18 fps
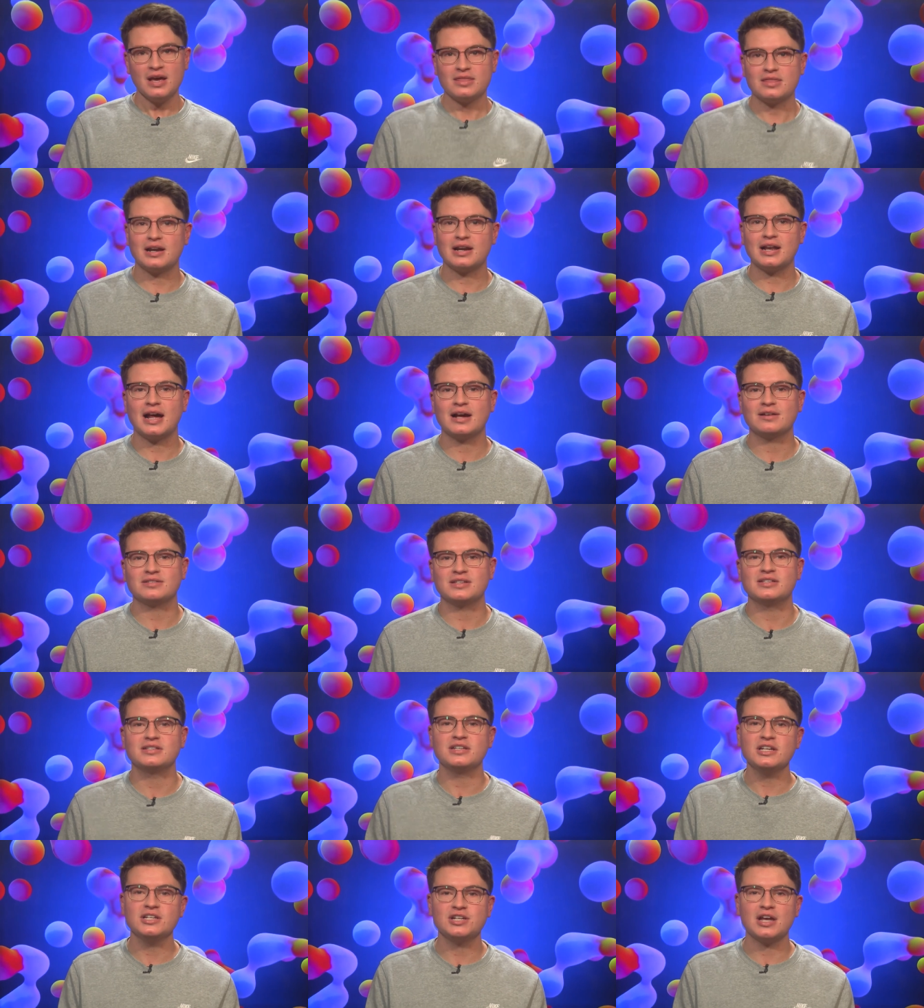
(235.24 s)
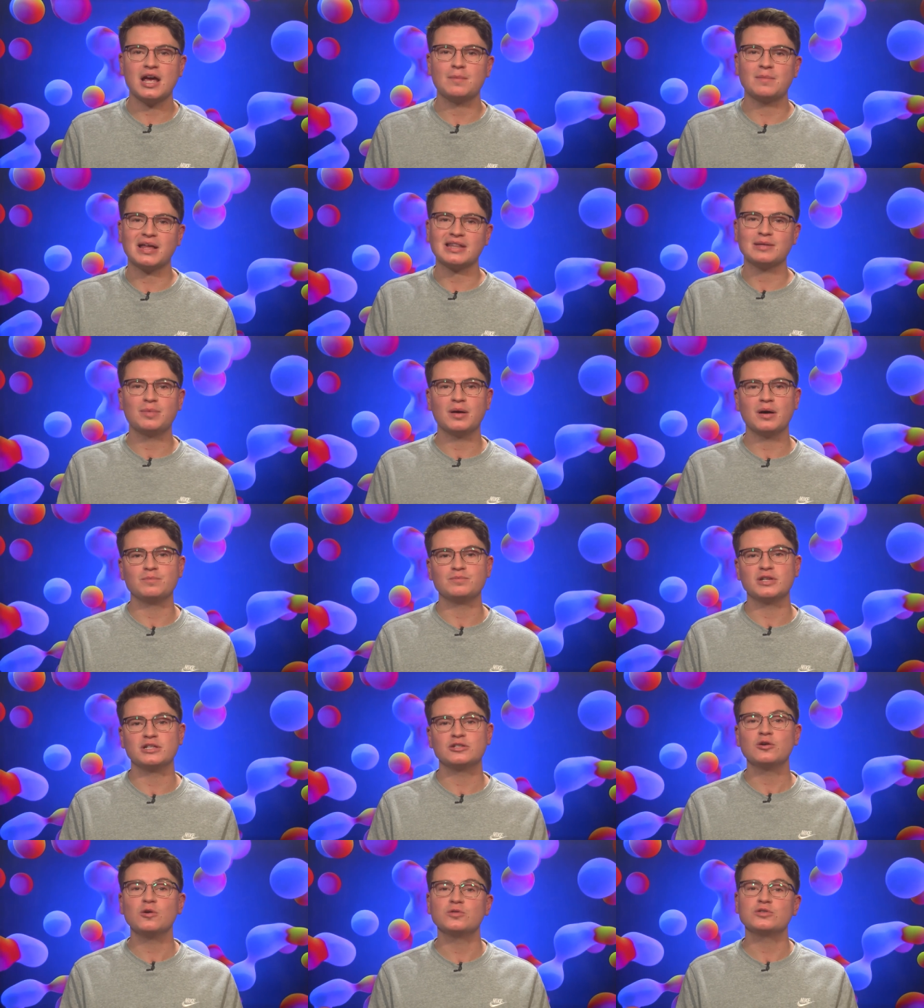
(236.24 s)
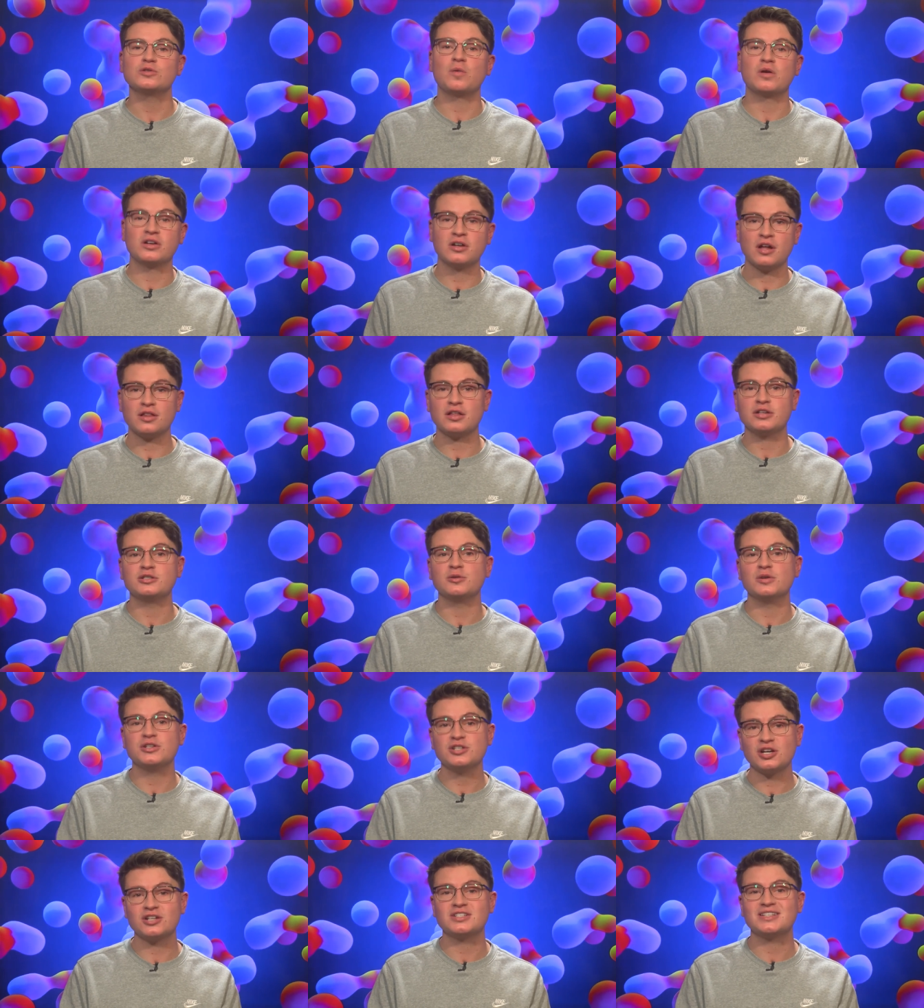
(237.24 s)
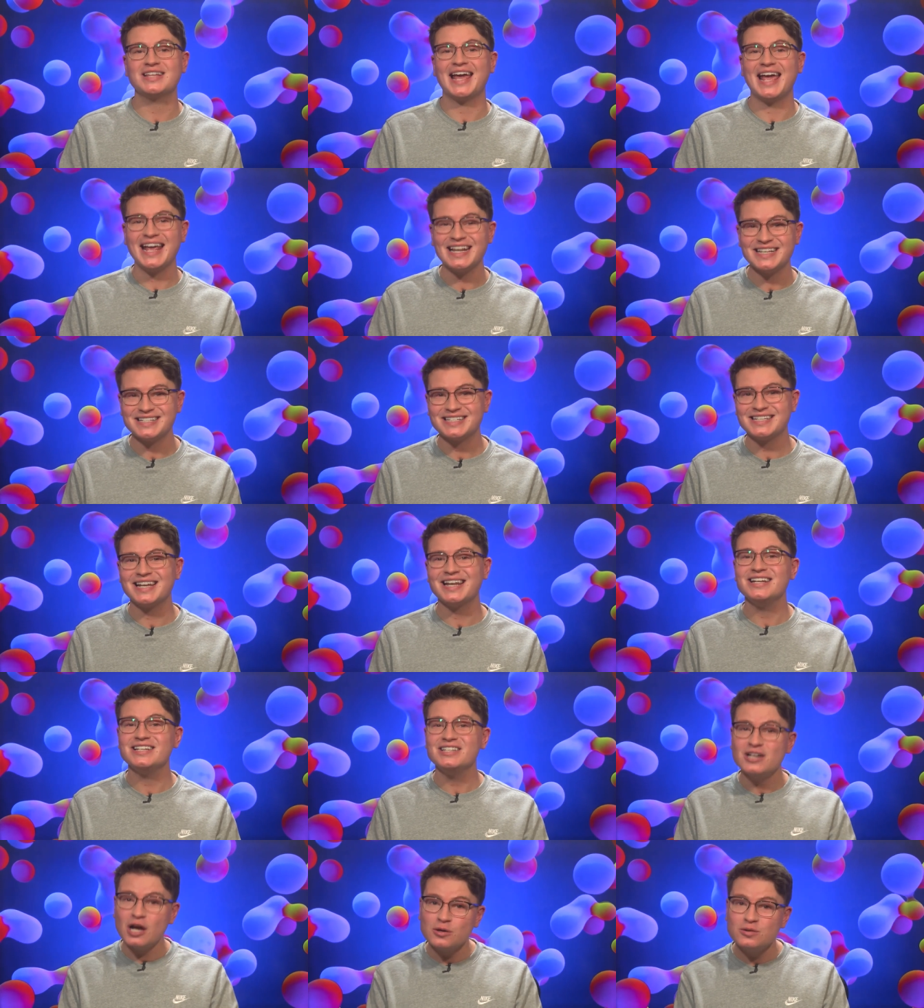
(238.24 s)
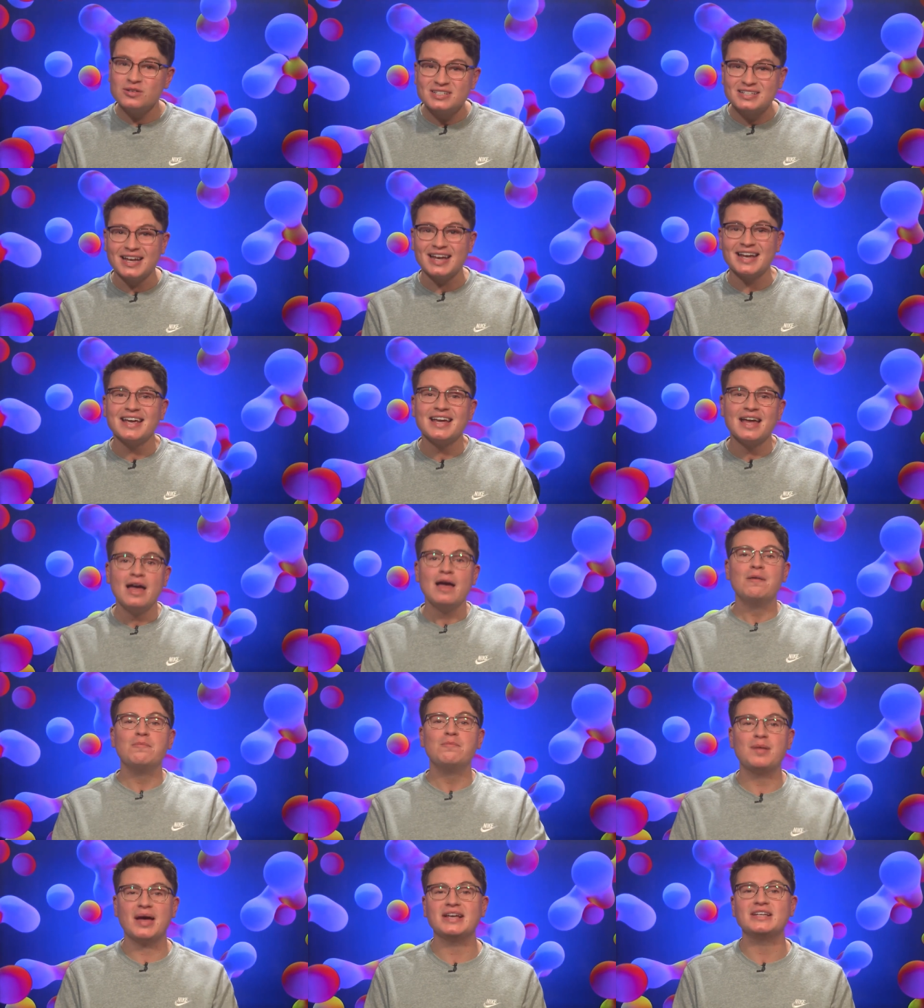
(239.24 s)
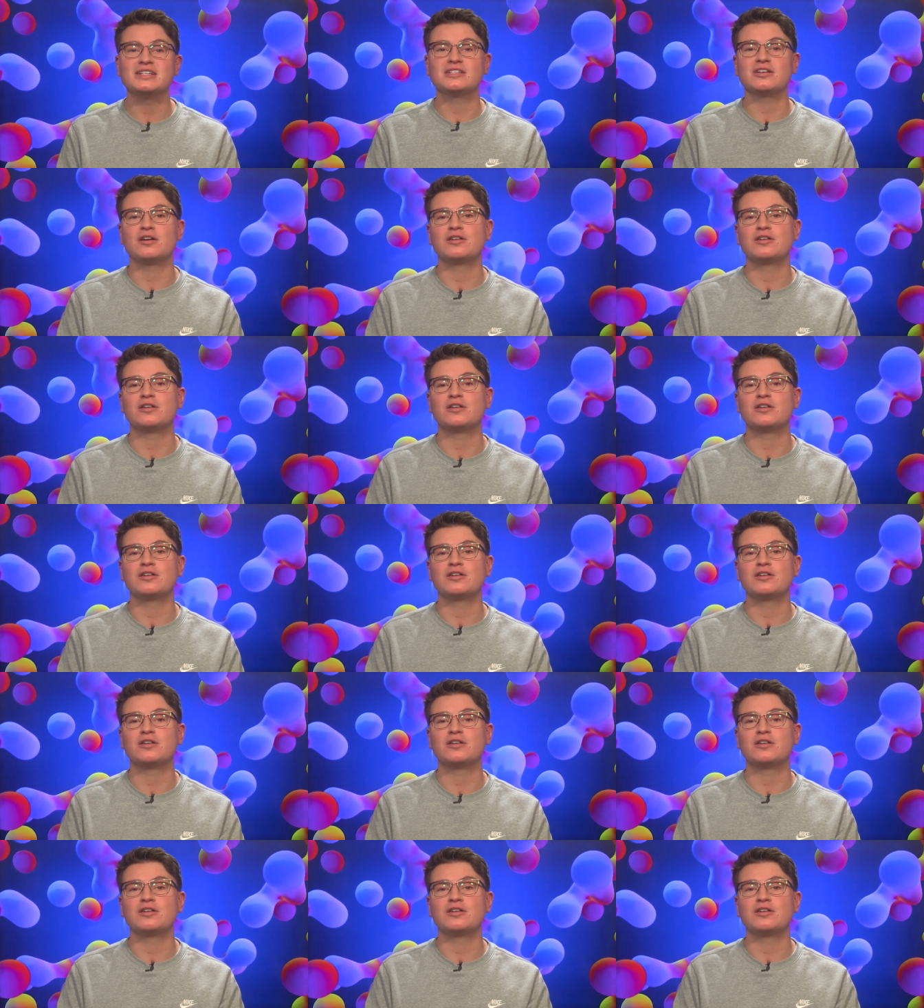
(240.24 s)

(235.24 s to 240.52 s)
that allows the CGM and the pump to talk to one another to adjust the insulin dosing based